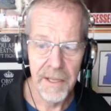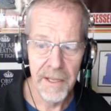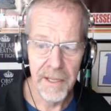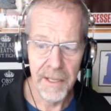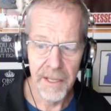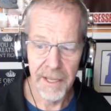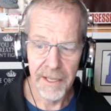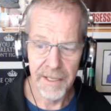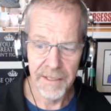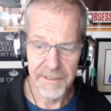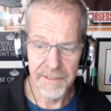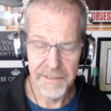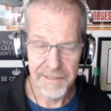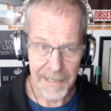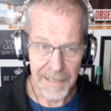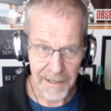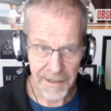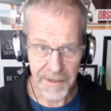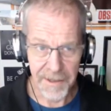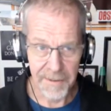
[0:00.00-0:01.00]
and
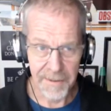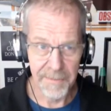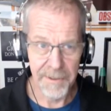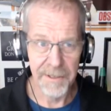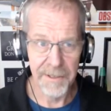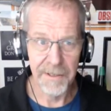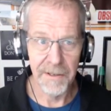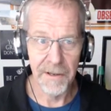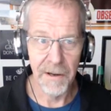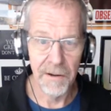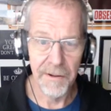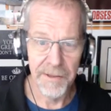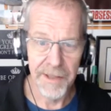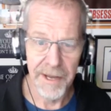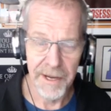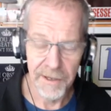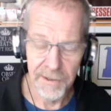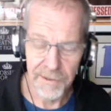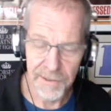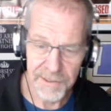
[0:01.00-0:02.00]
sell them and all
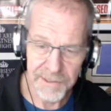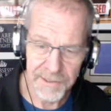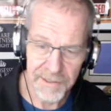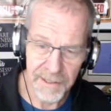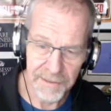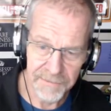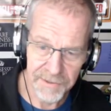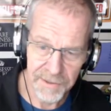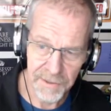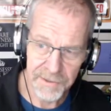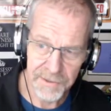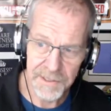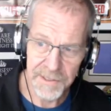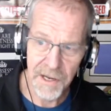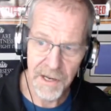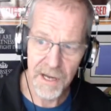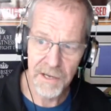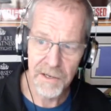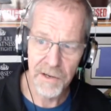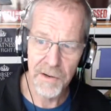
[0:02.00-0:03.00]
that good stuff. So it's
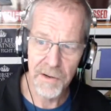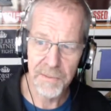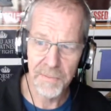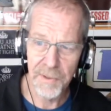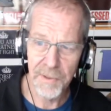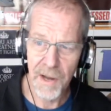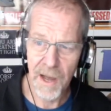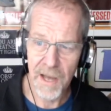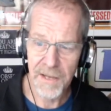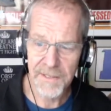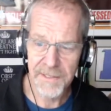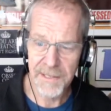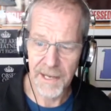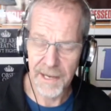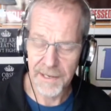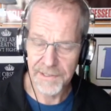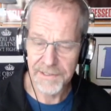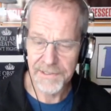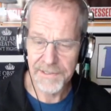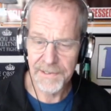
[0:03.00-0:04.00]
an ongoing
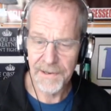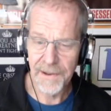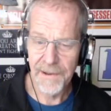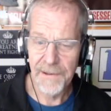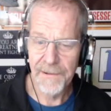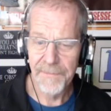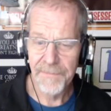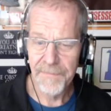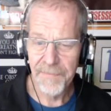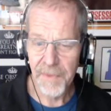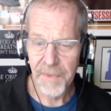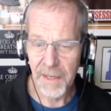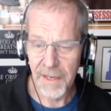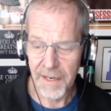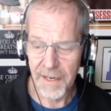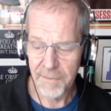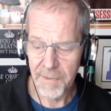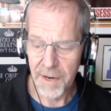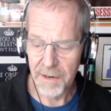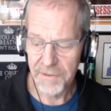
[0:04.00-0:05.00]
process.
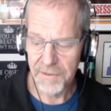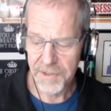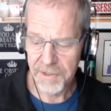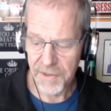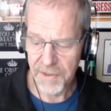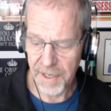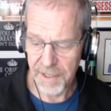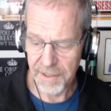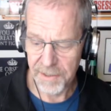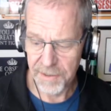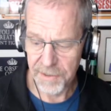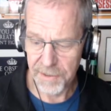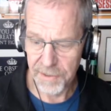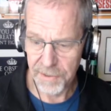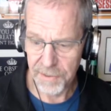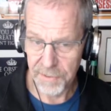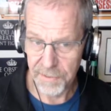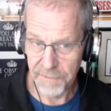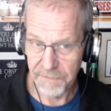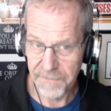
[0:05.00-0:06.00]
And I'm always trying
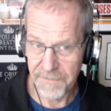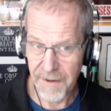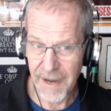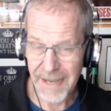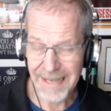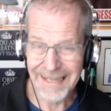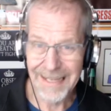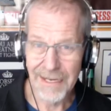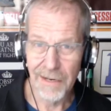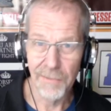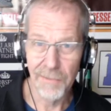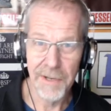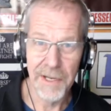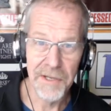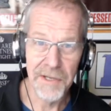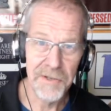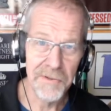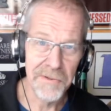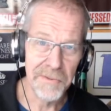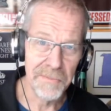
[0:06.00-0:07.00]
to find little
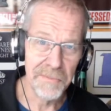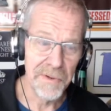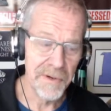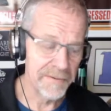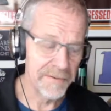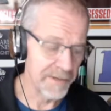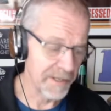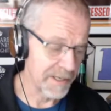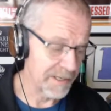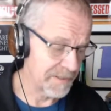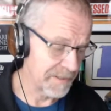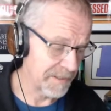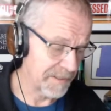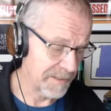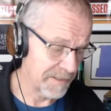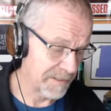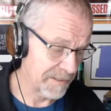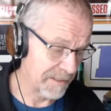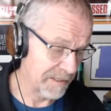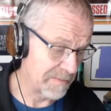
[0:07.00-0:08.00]
ways to improve it,
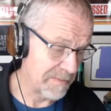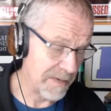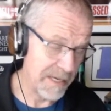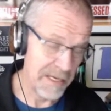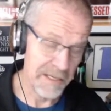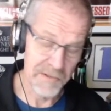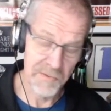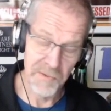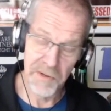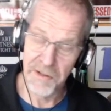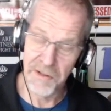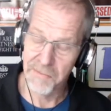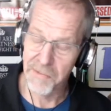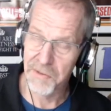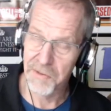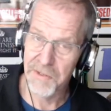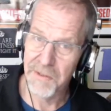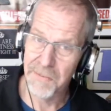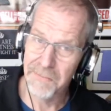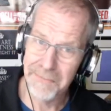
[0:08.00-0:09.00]
because to me, it's one of the
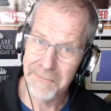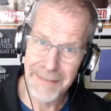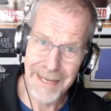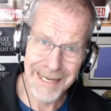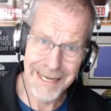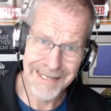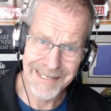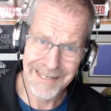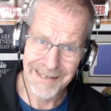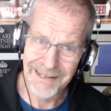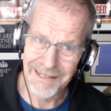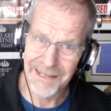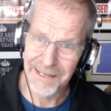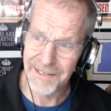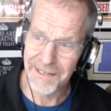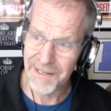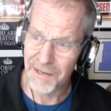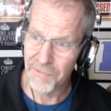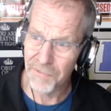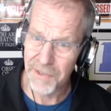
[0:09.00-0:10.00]
most amazing
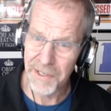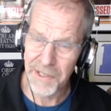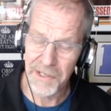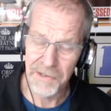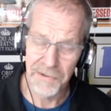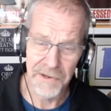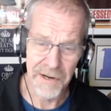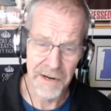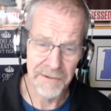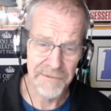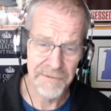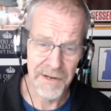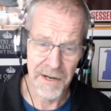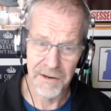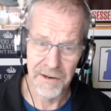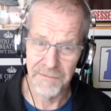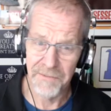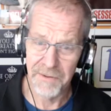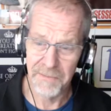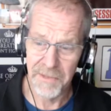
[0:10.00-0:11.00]
things that we do in our
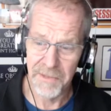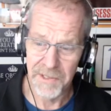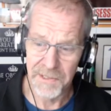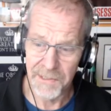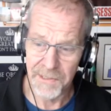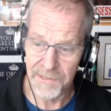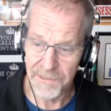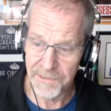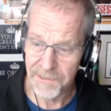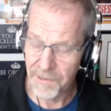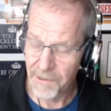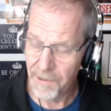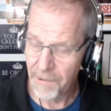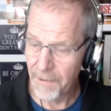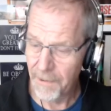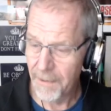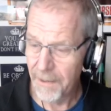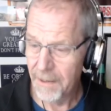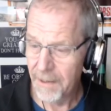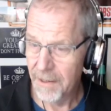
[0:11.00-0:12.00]
photography business.
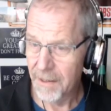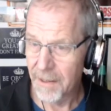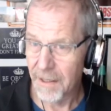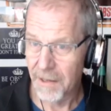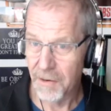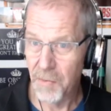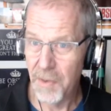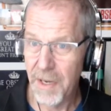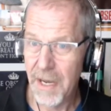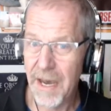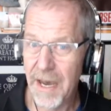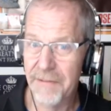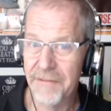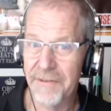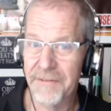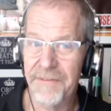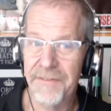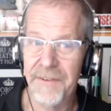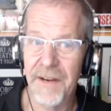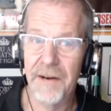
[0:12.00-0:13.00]
Like, we have
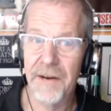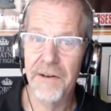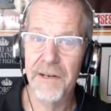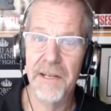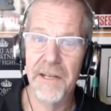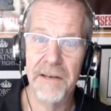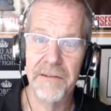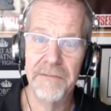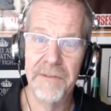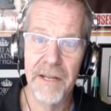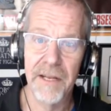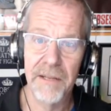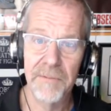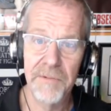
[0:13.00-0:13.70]
a fairy day event. Let